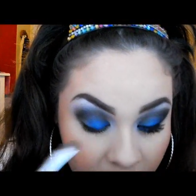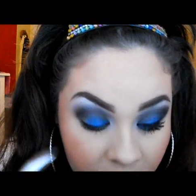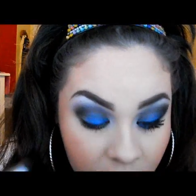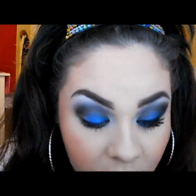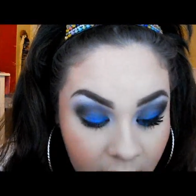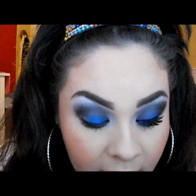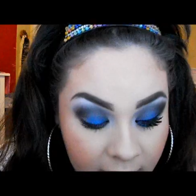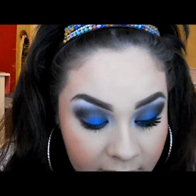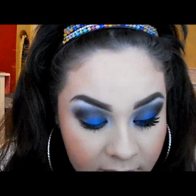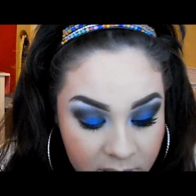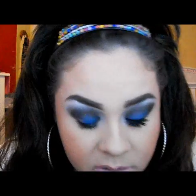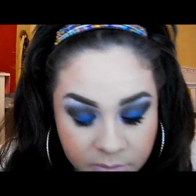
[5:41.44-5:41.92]

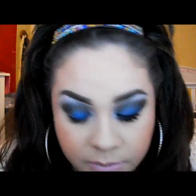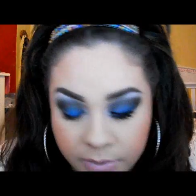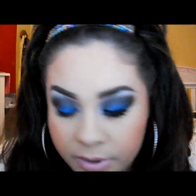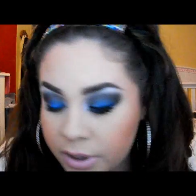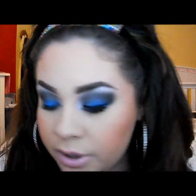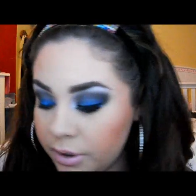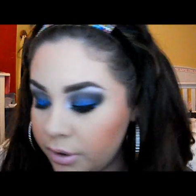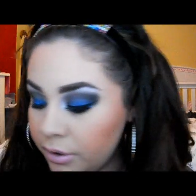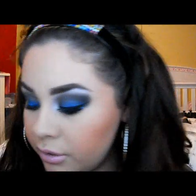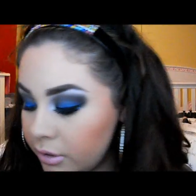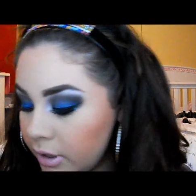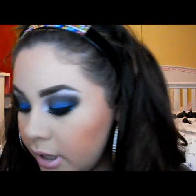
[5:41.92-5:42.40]
you guys, when
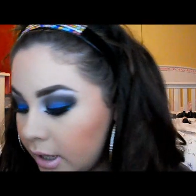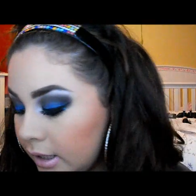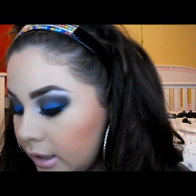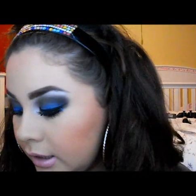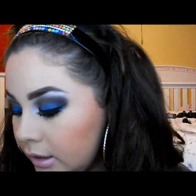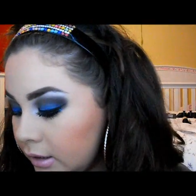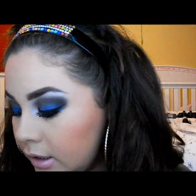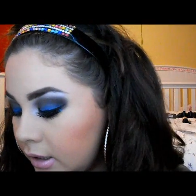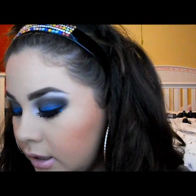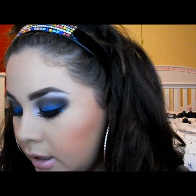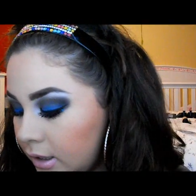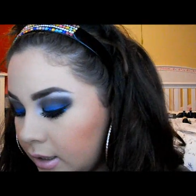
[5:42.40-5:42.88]
you're
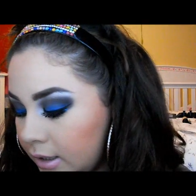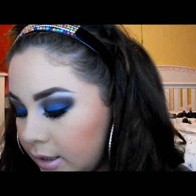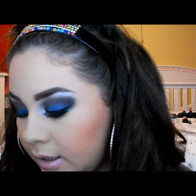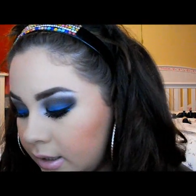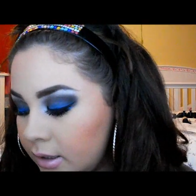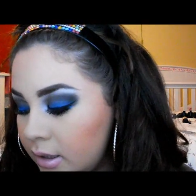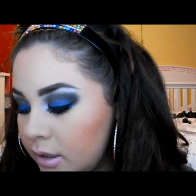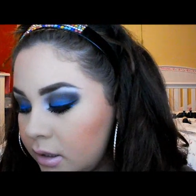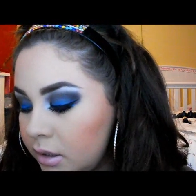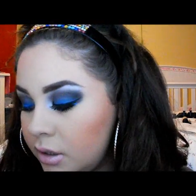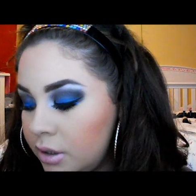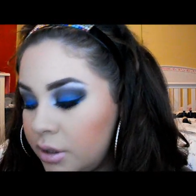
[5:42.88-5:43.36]
creating a
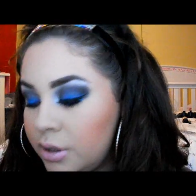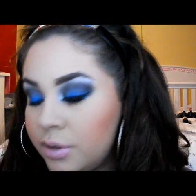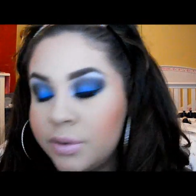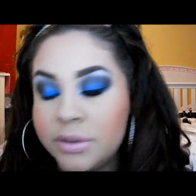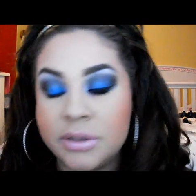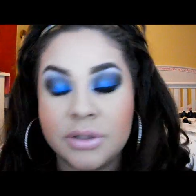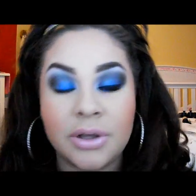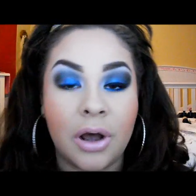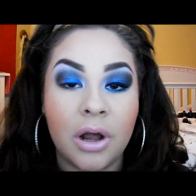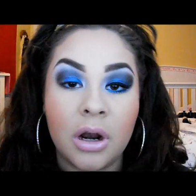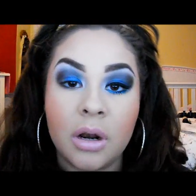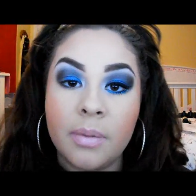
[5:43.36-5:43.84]
look,
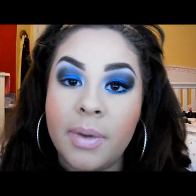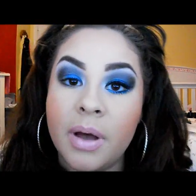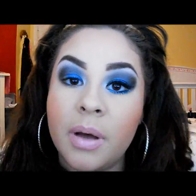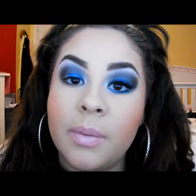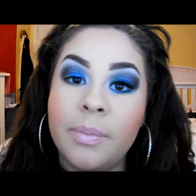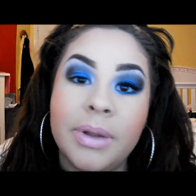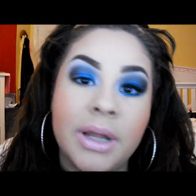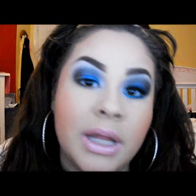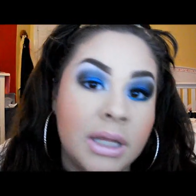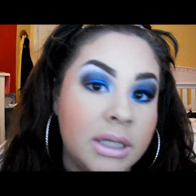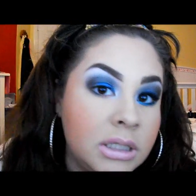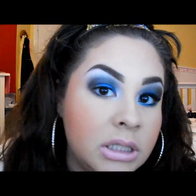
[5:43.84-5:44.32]
it's all
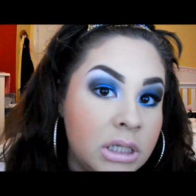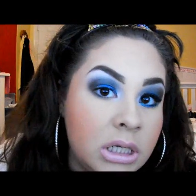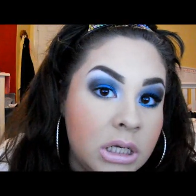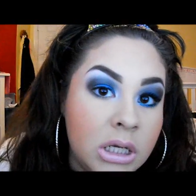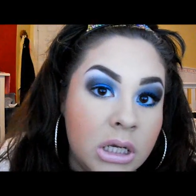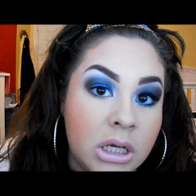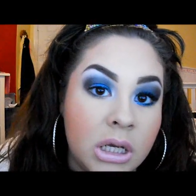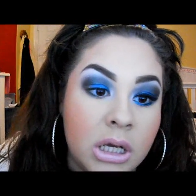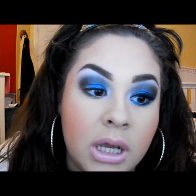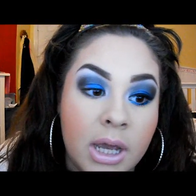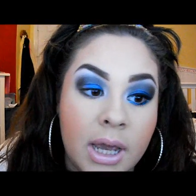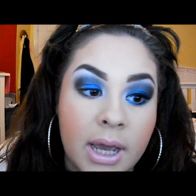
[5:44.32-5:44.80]
about
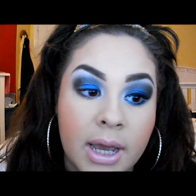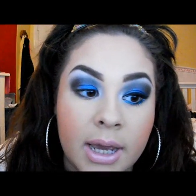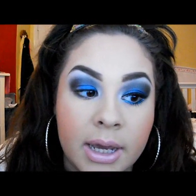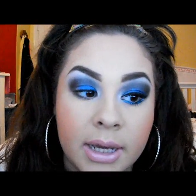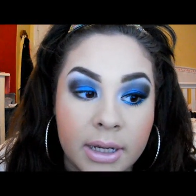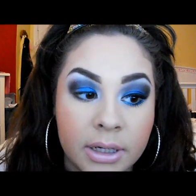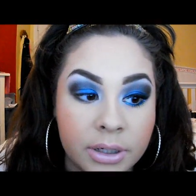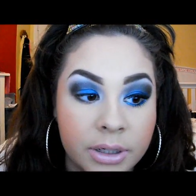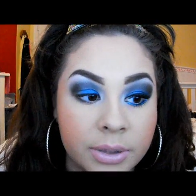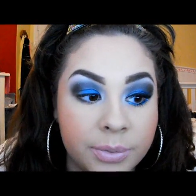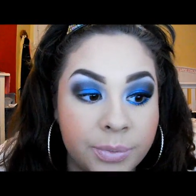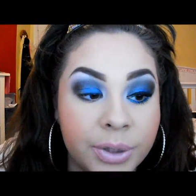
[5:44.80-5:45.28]
blending
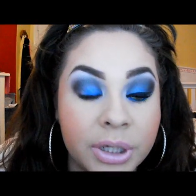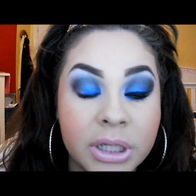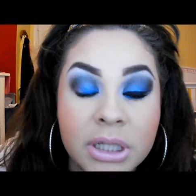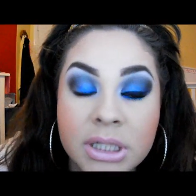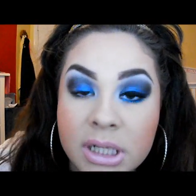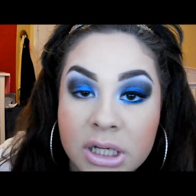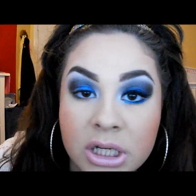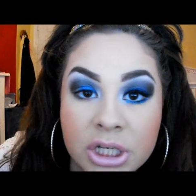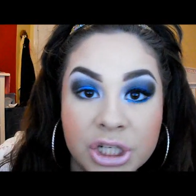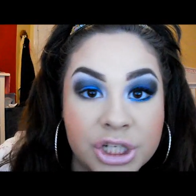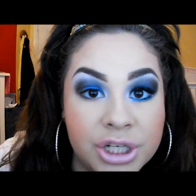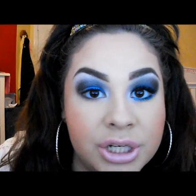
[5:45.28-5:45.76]
and
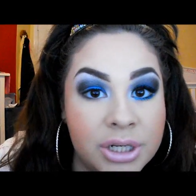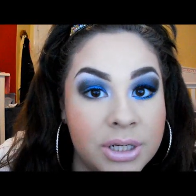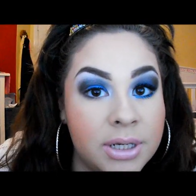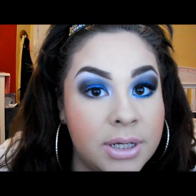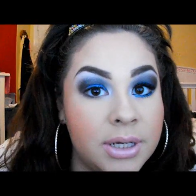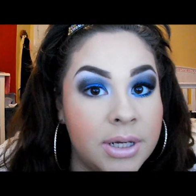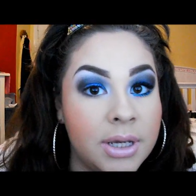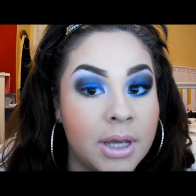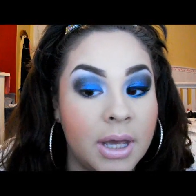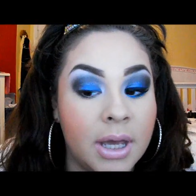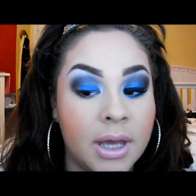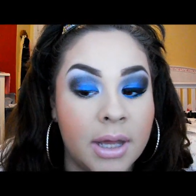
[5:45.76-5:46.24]

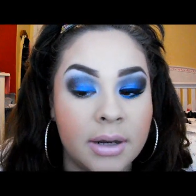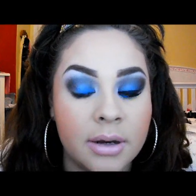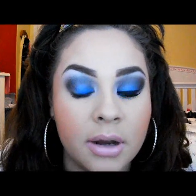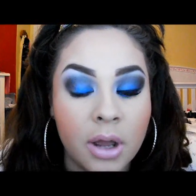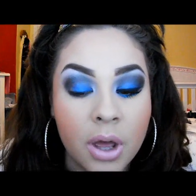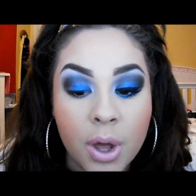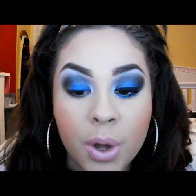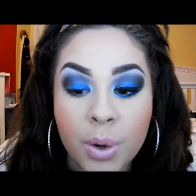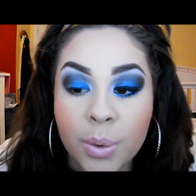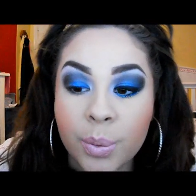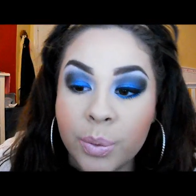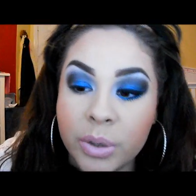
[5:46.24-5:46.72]
retouching on
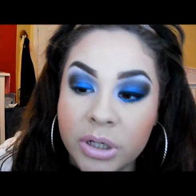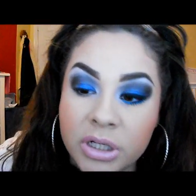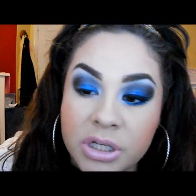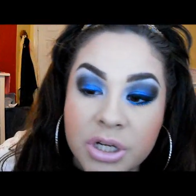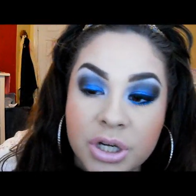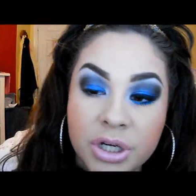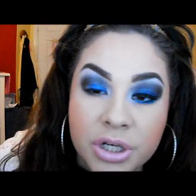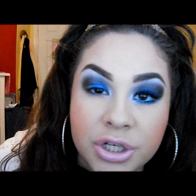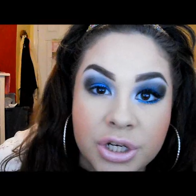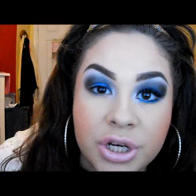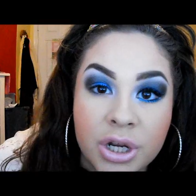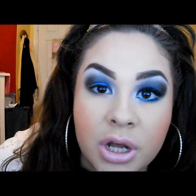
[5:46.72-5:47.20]

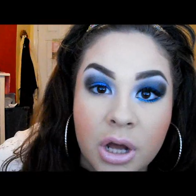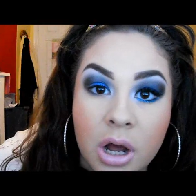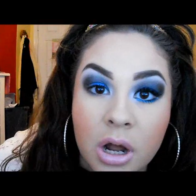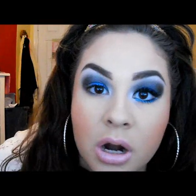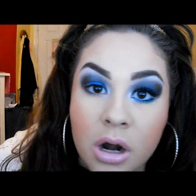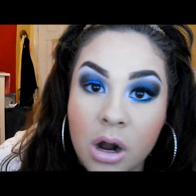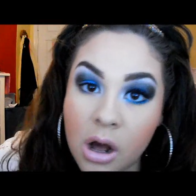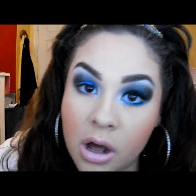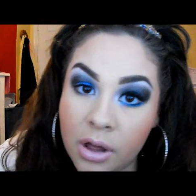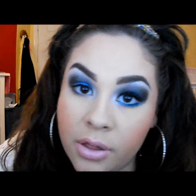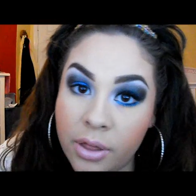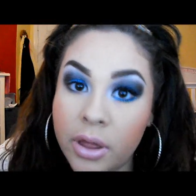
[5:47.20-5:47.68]

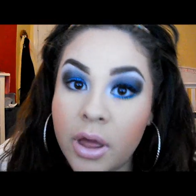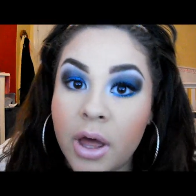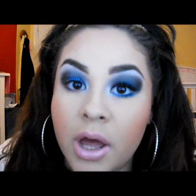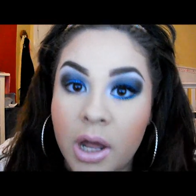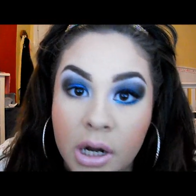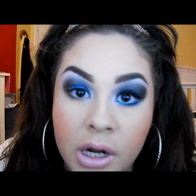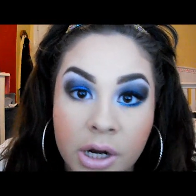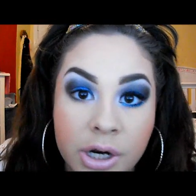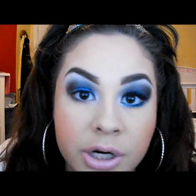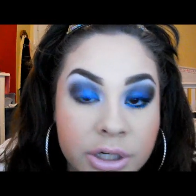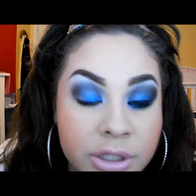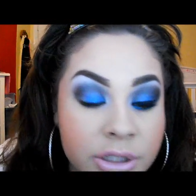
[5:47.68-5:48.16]
all the
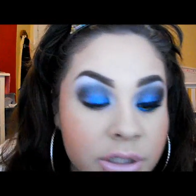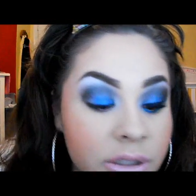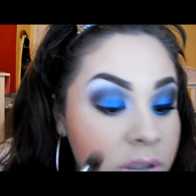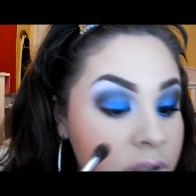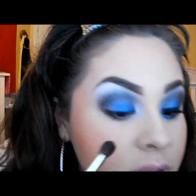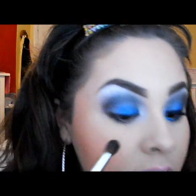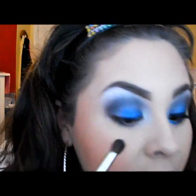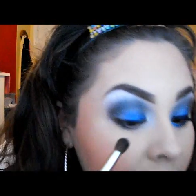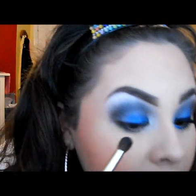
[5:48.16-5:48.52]
colors.